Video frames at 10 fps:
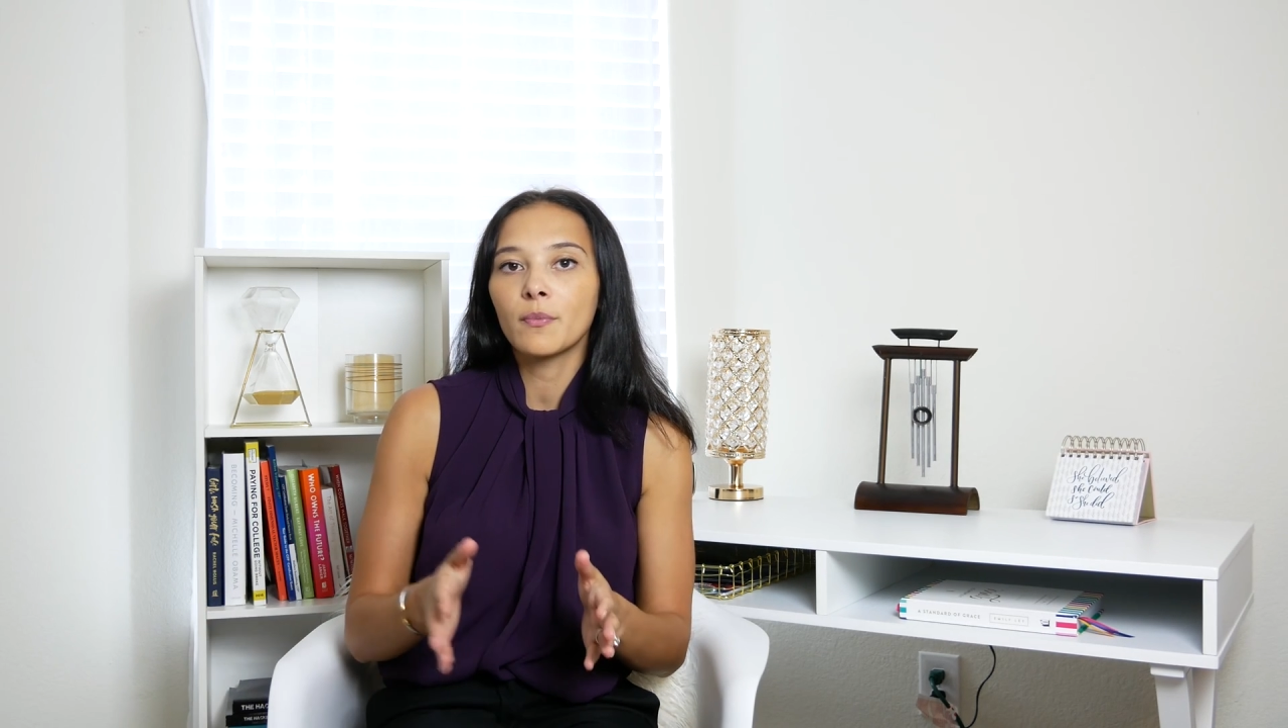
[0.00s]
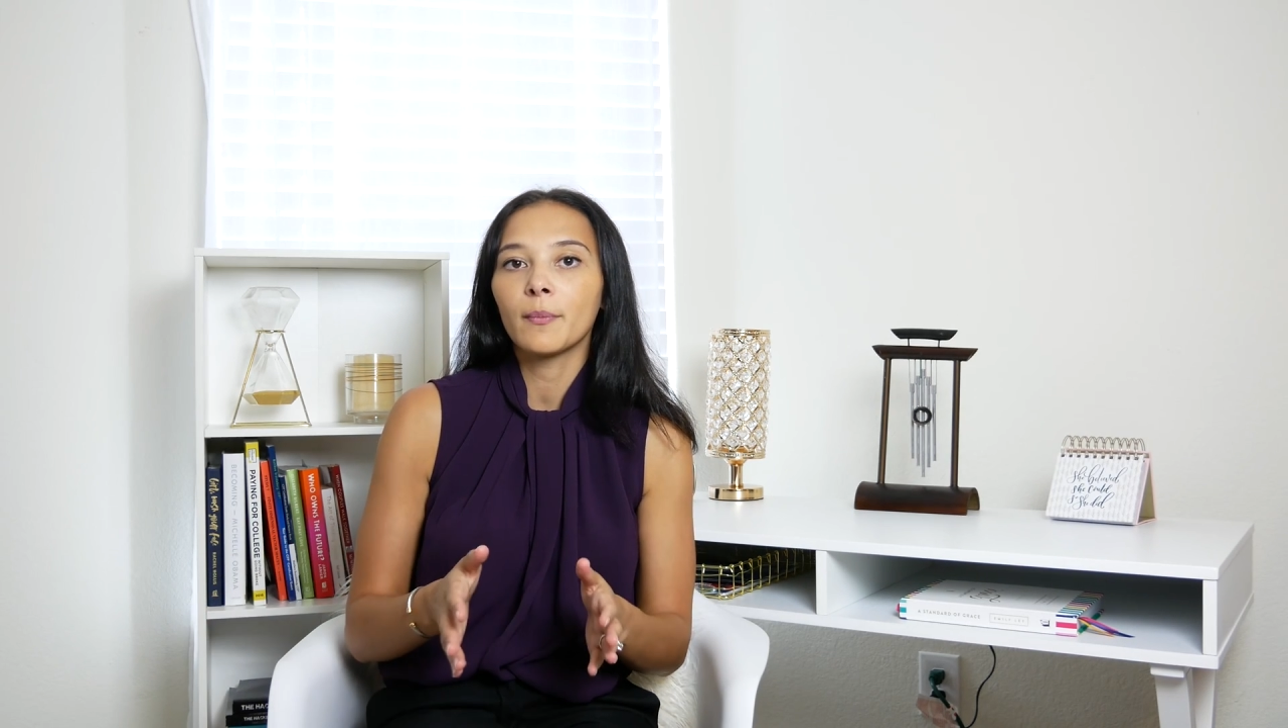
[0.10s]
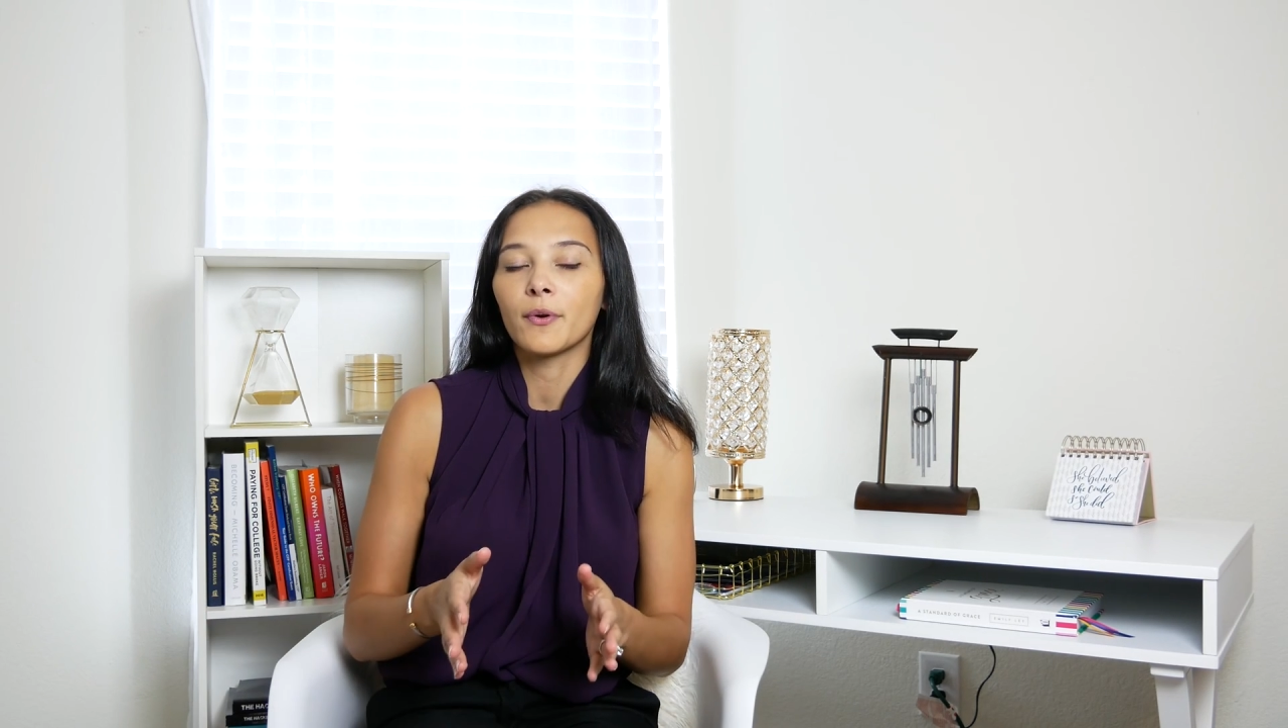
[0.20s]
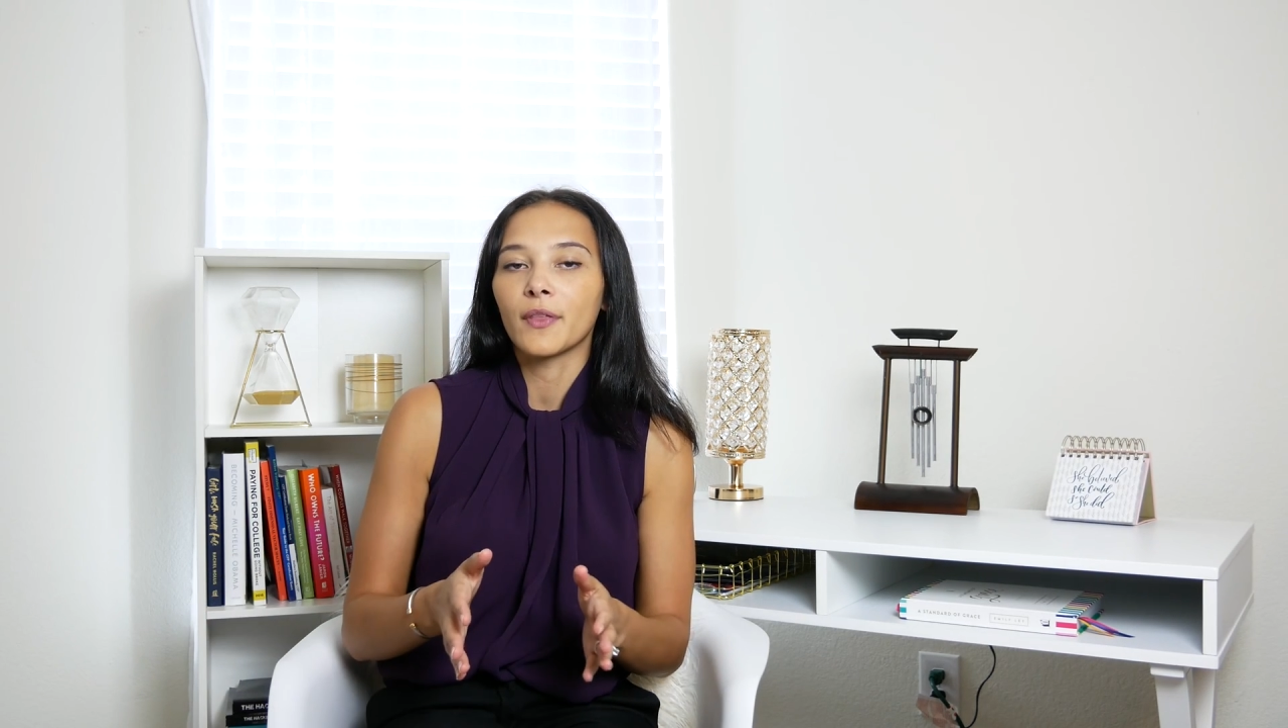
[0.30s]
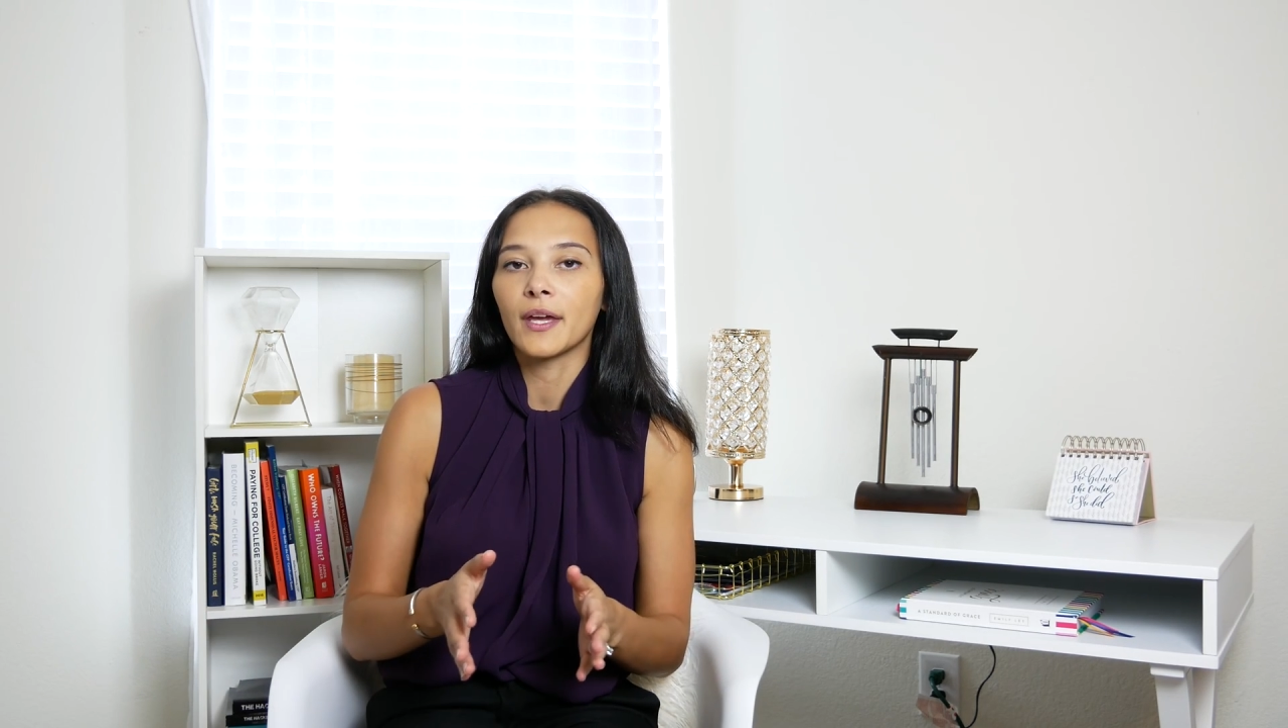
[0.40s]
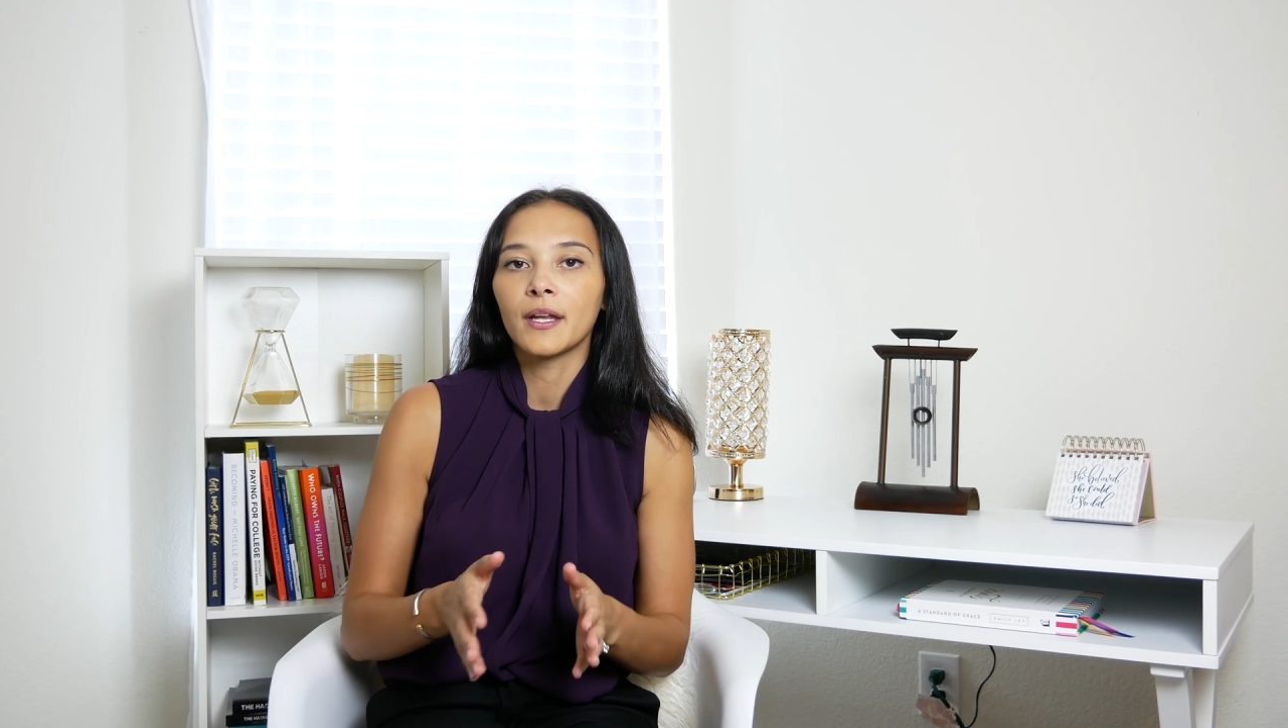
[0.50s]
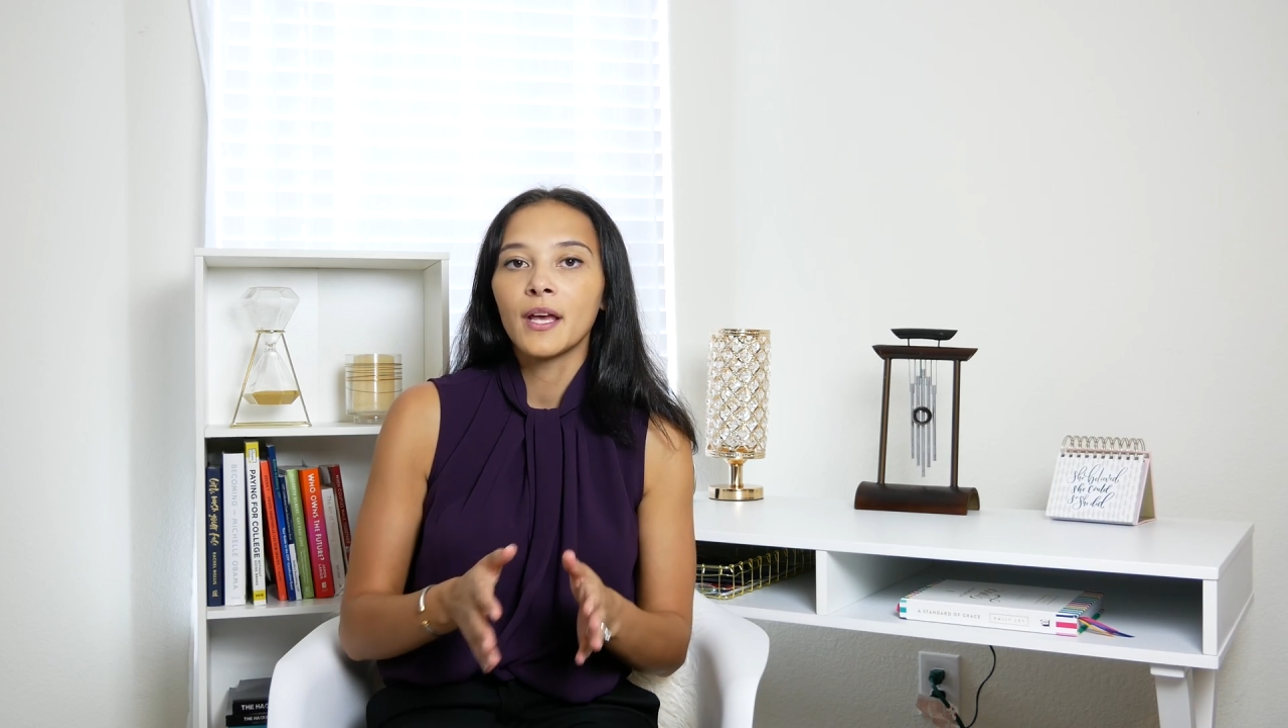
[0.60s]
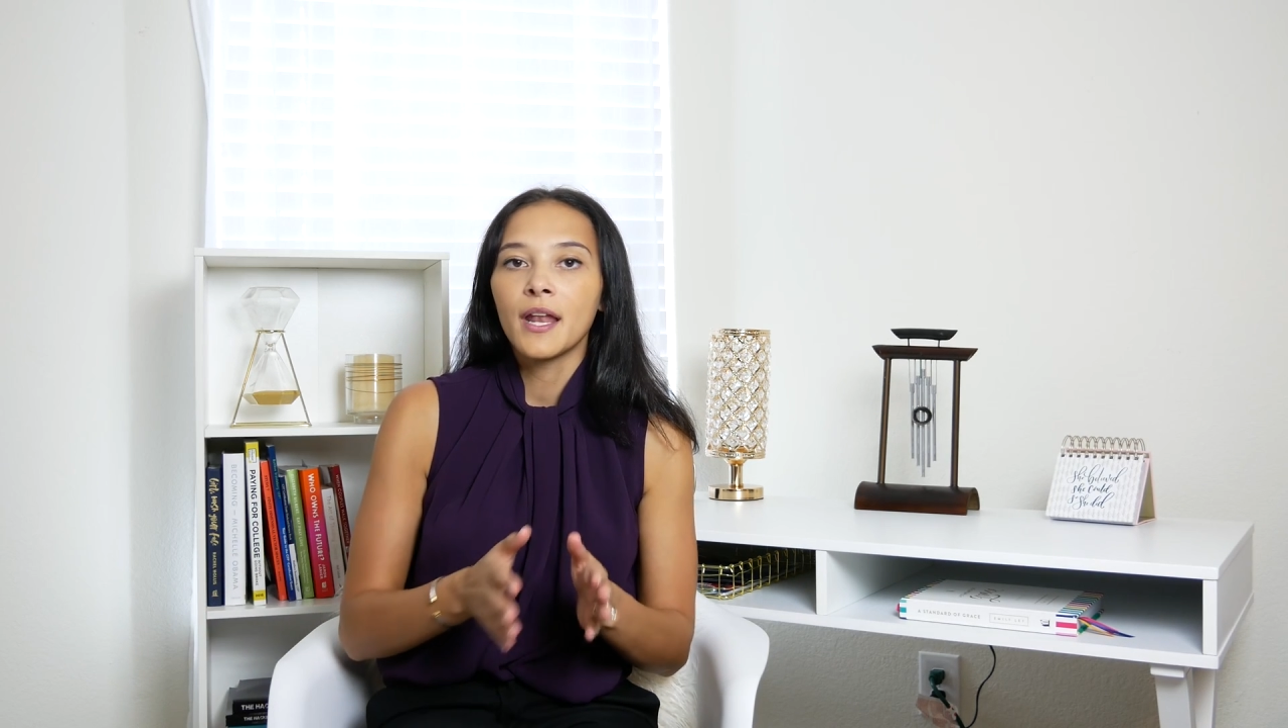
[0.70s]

remember that